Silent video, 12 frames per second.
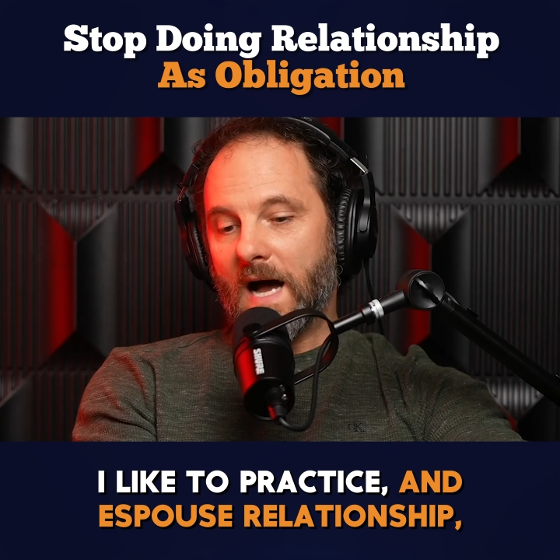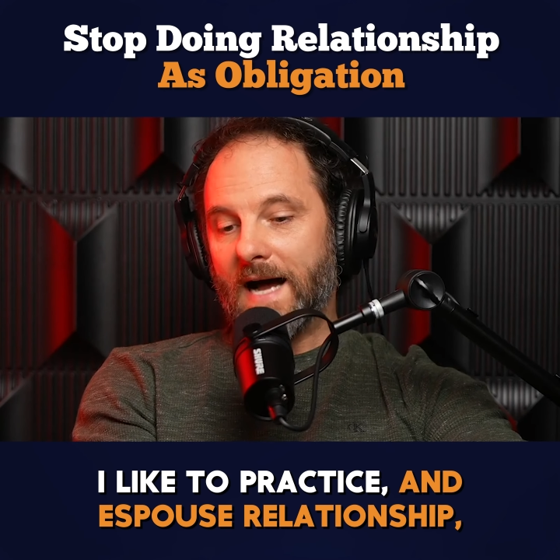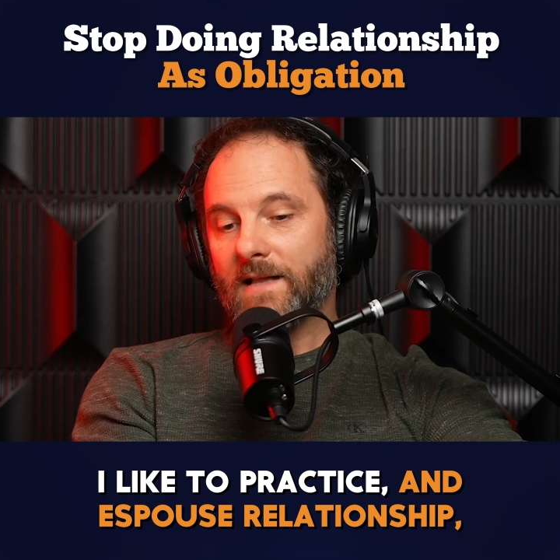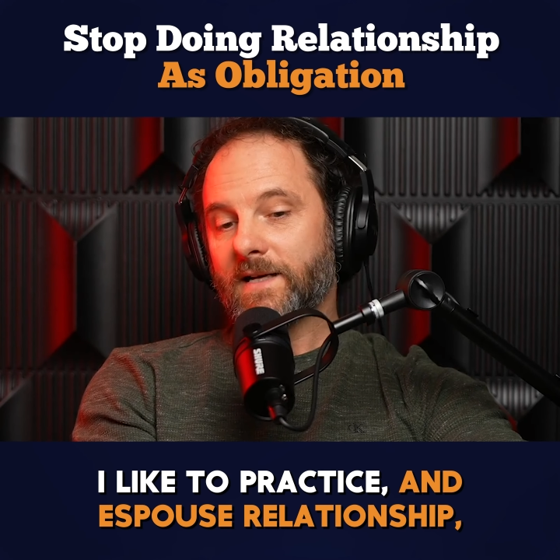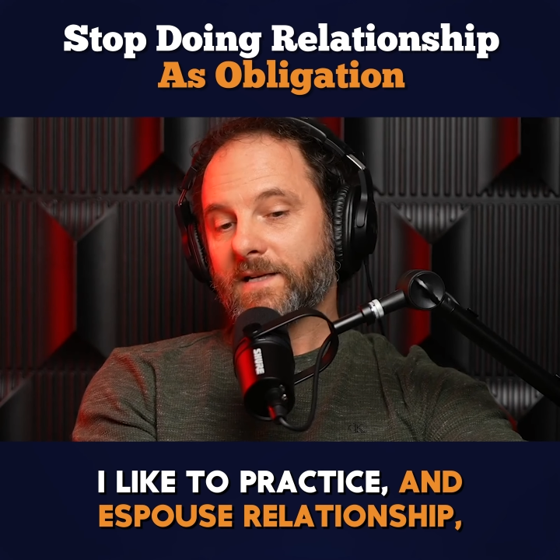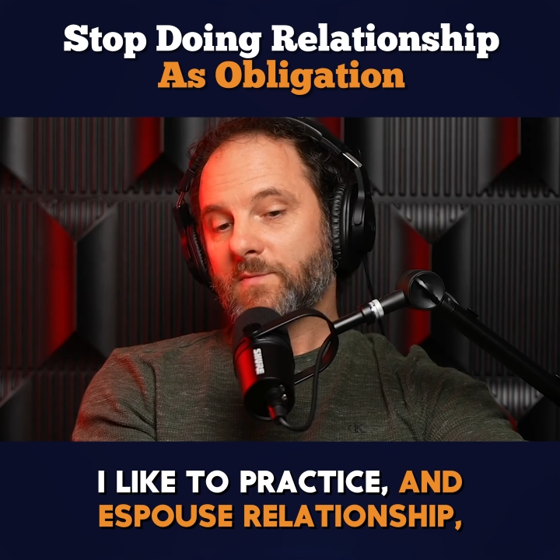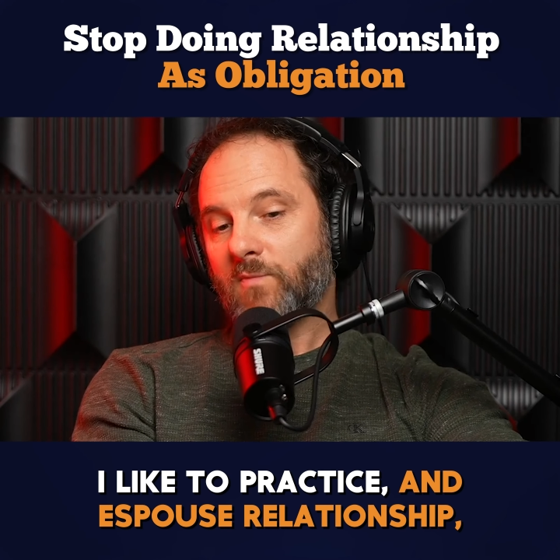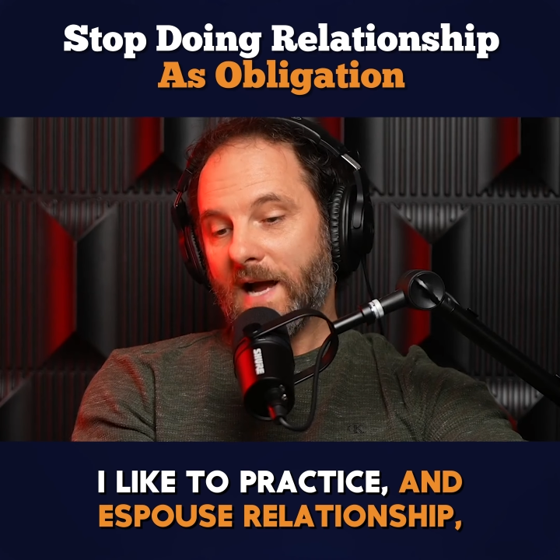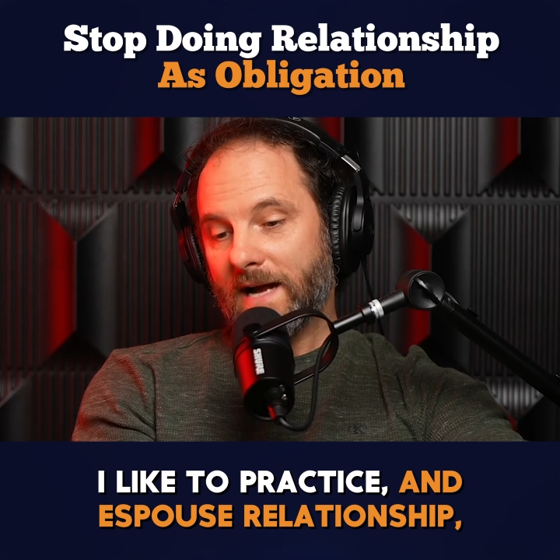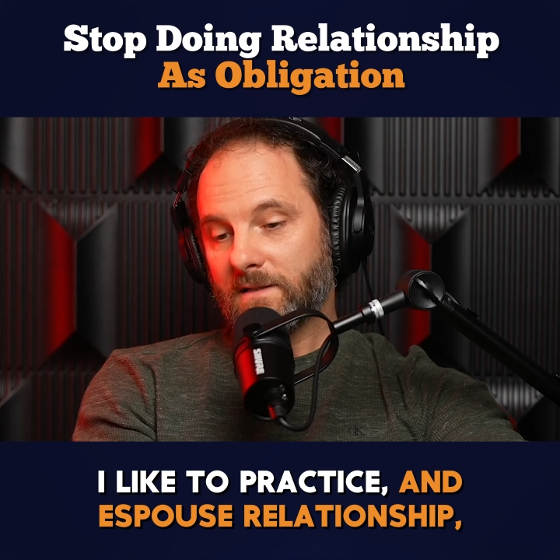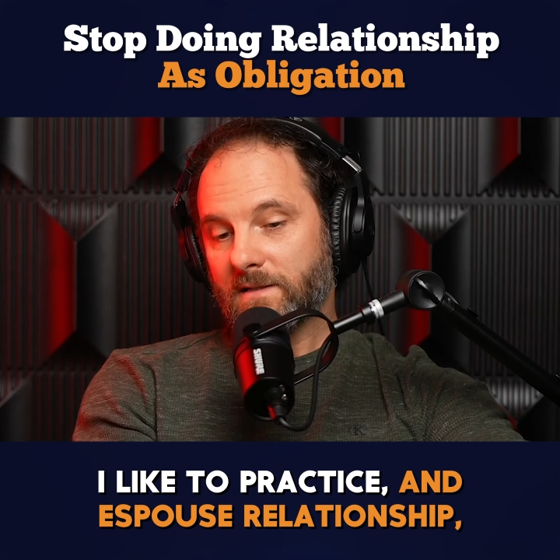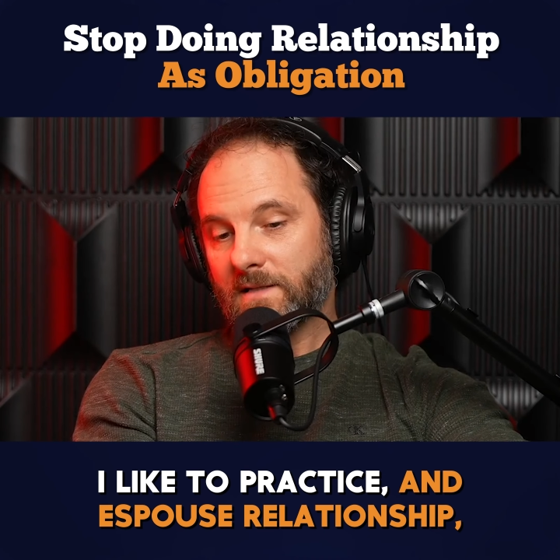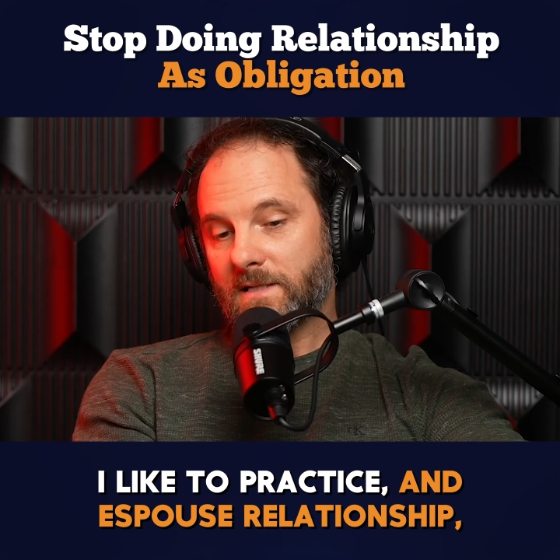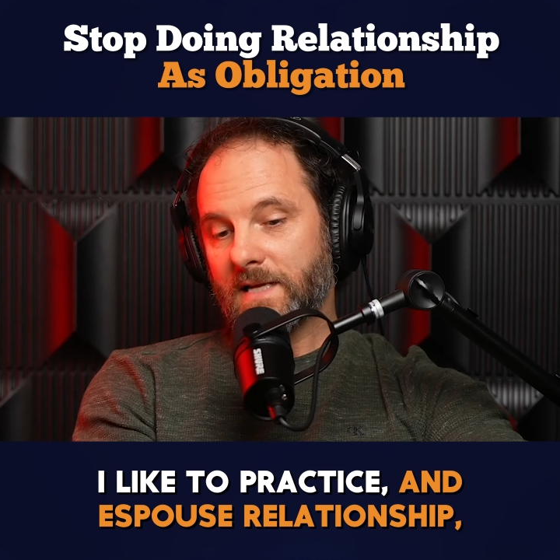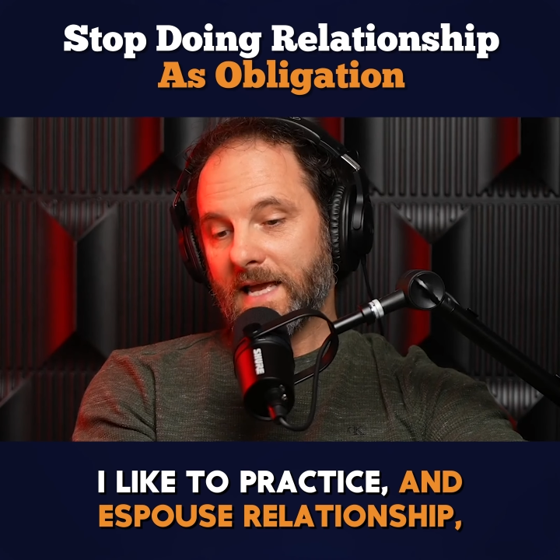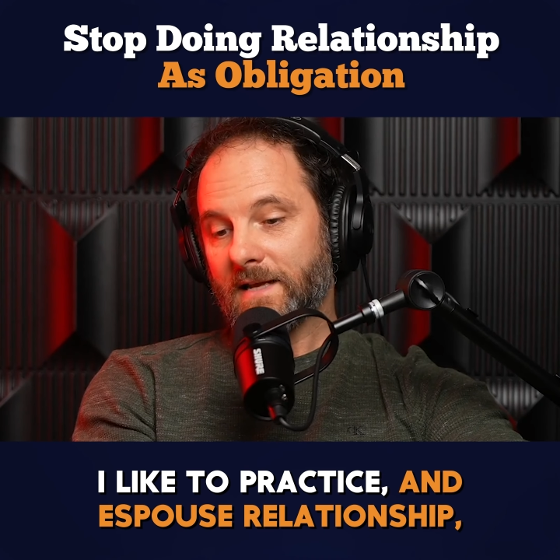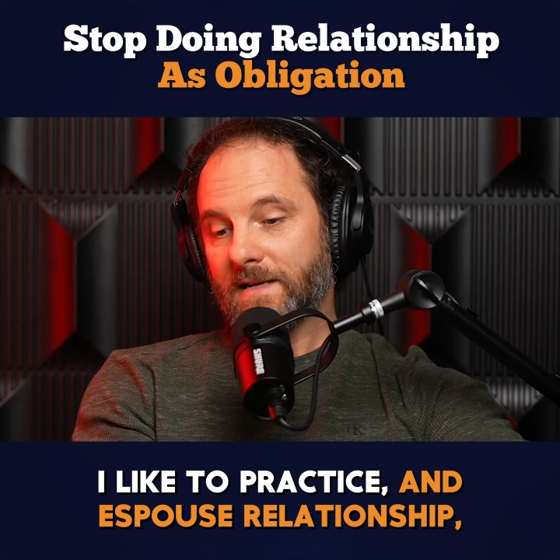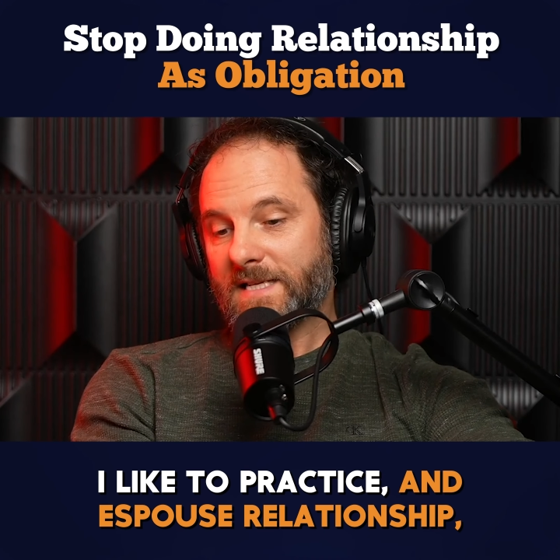I like to practice
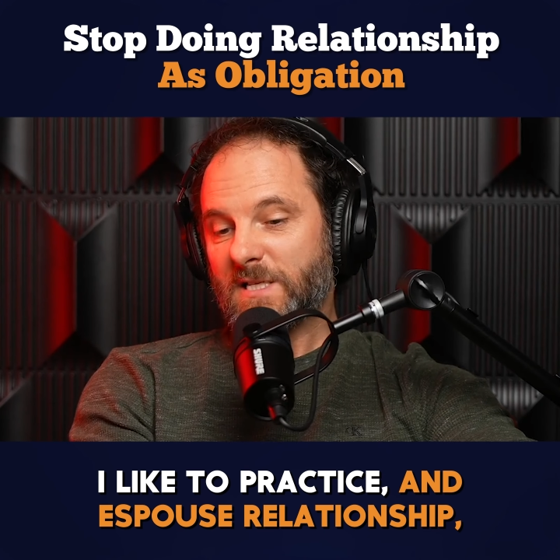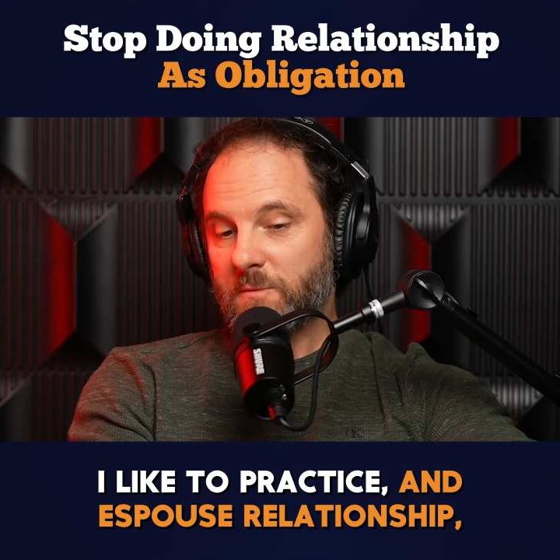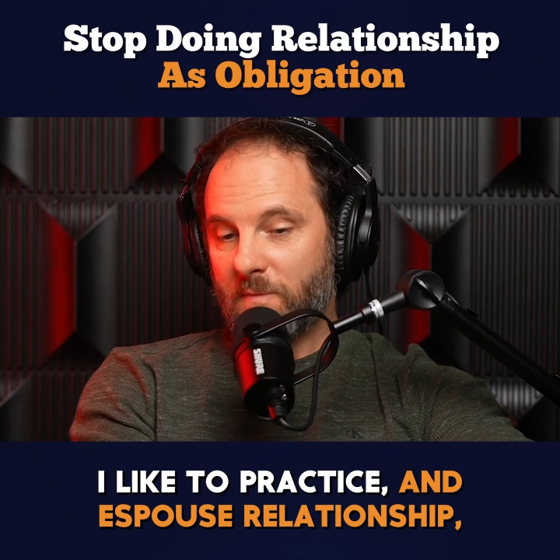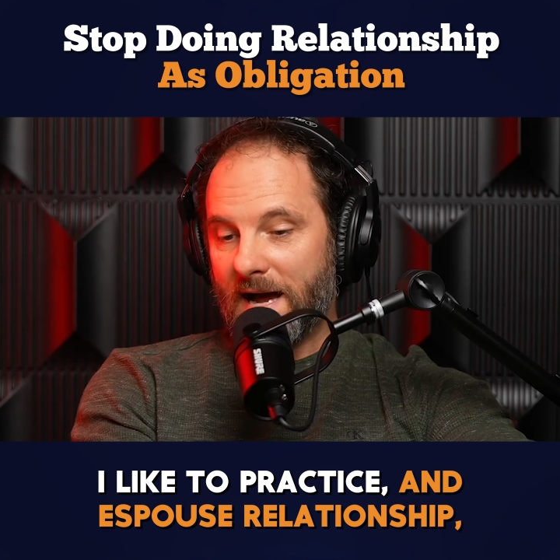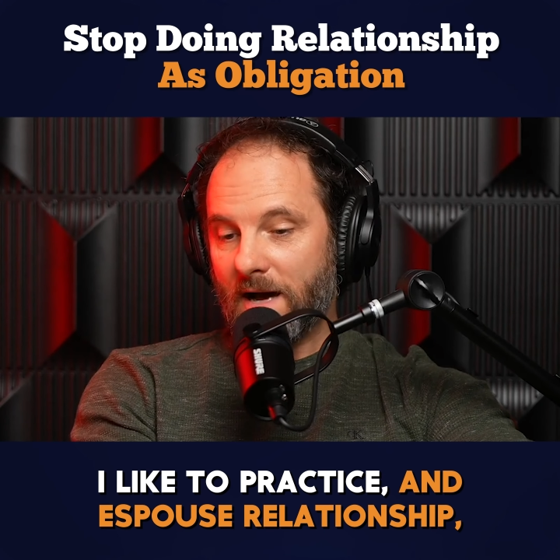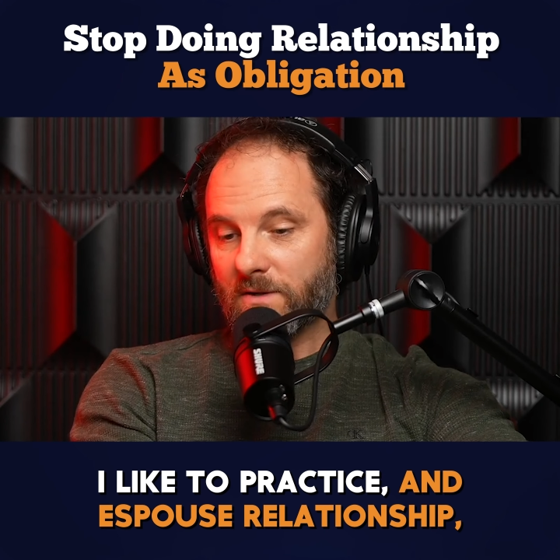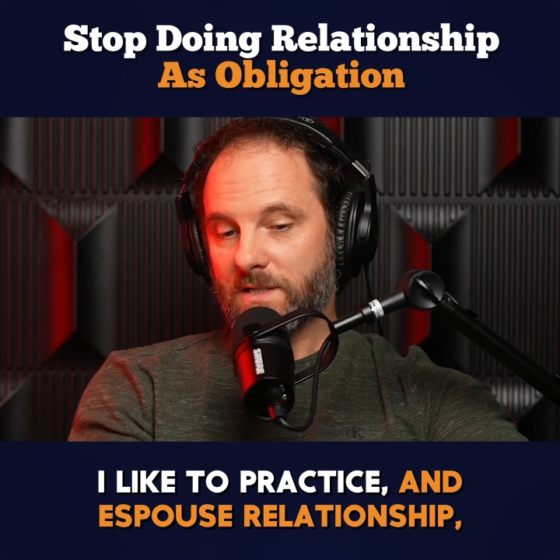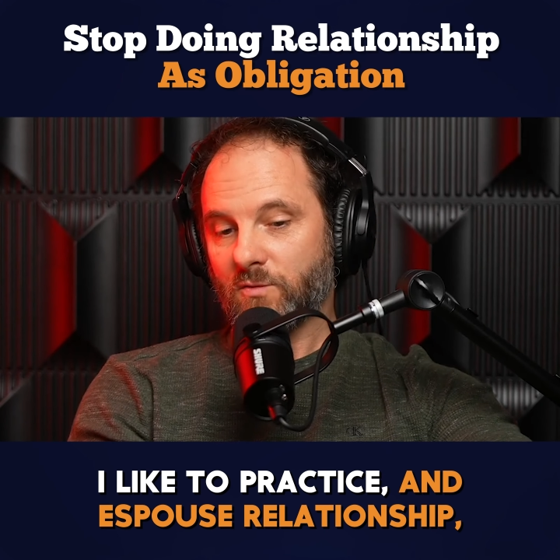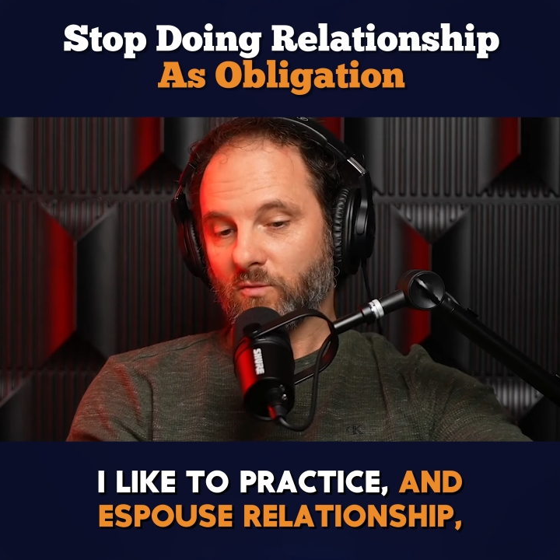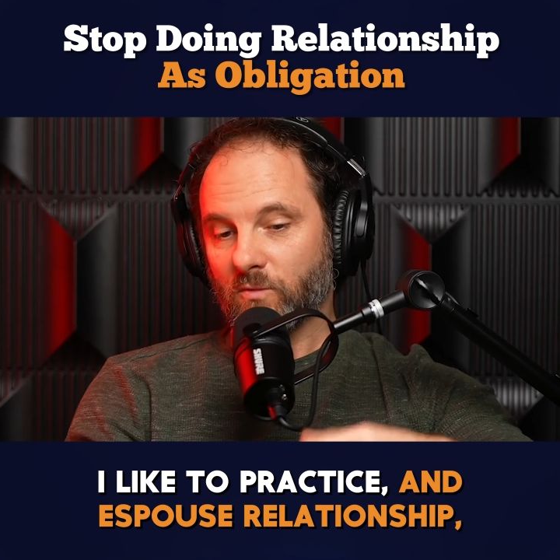and espouse